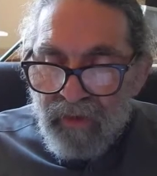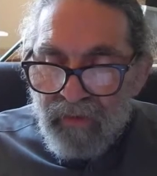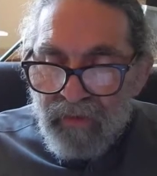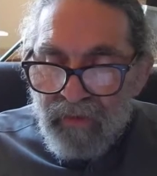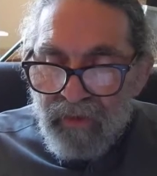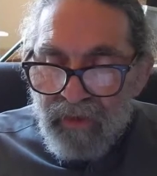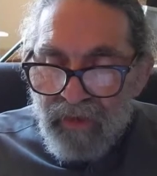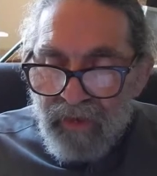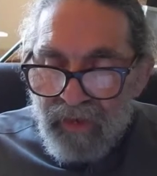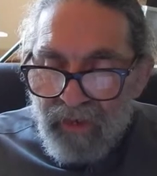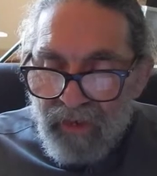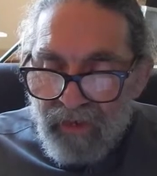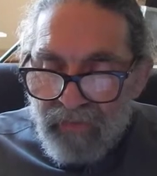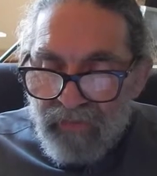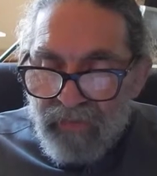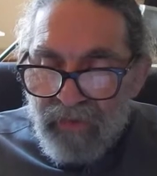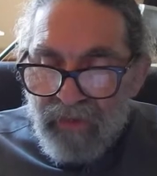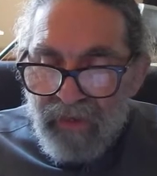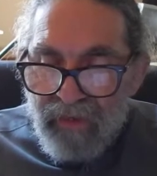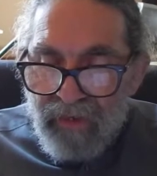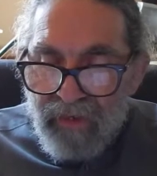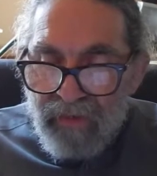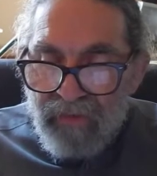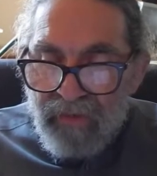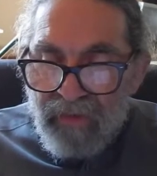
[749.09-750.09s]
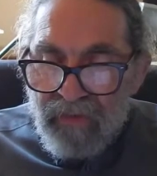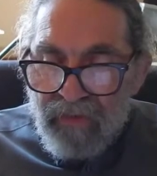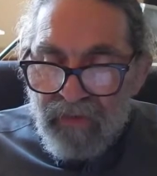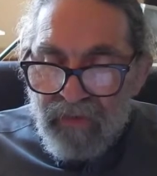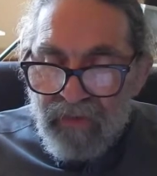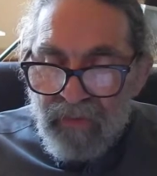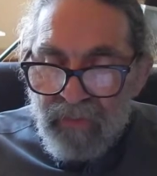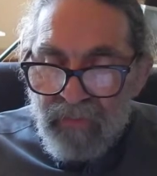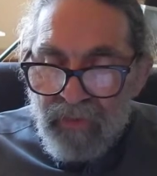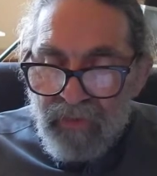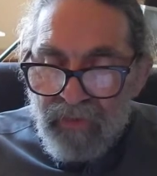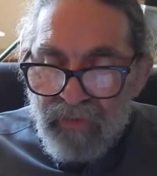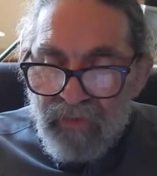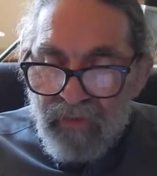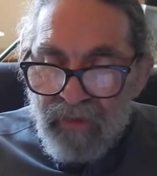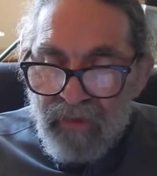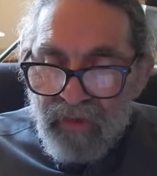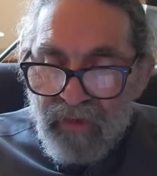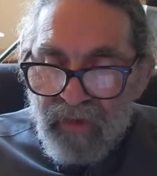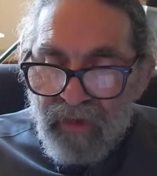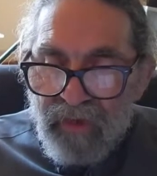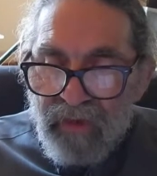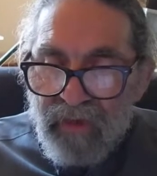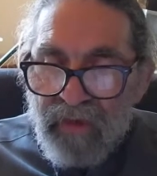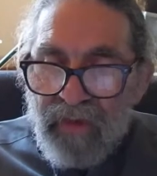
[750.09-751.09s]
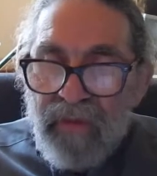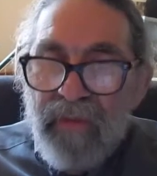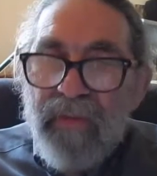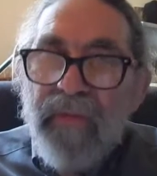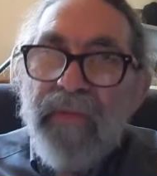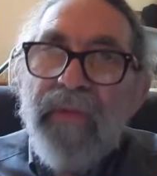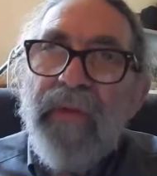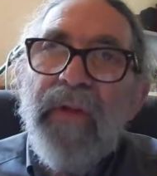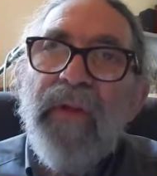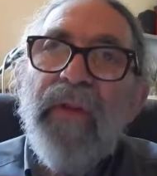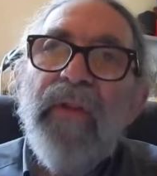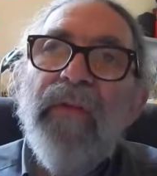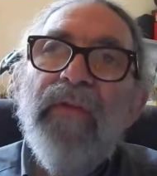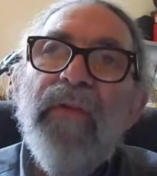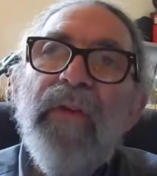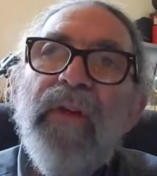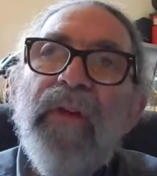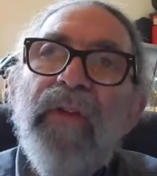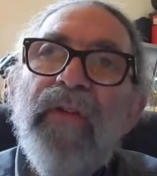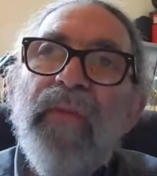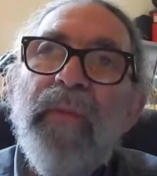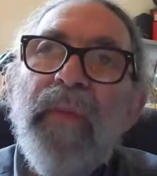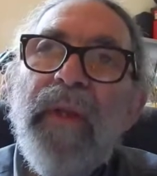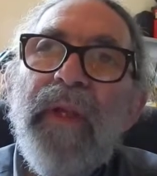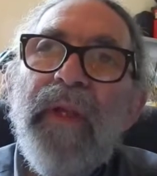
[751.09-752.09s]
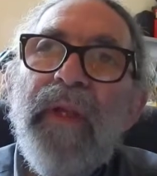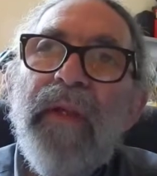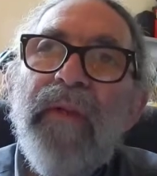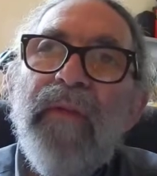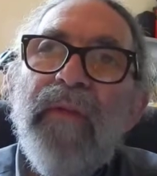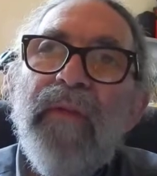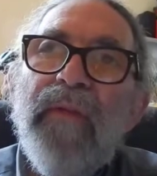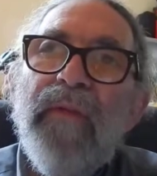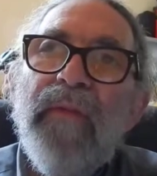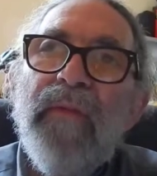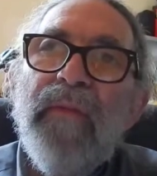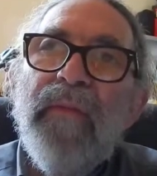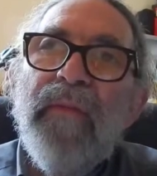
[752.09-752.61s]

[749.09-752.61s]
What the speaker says: that I never needed the music in the first place.